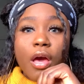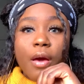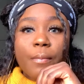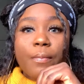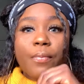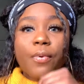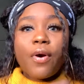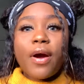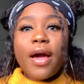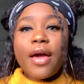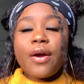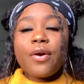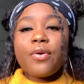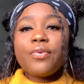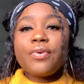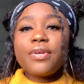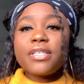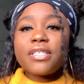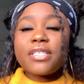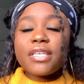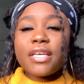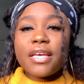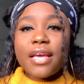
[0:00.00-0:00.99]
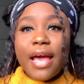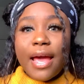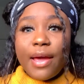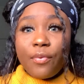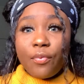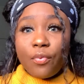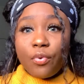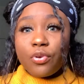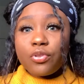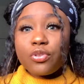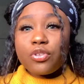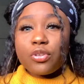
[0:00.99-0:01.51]
But I always say I
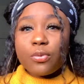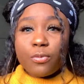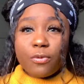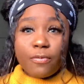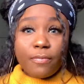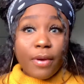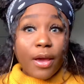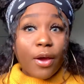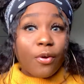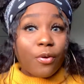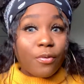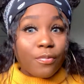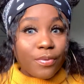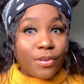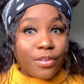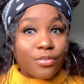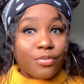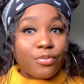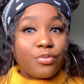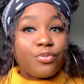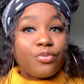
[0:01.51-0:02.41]
want some of my hobbies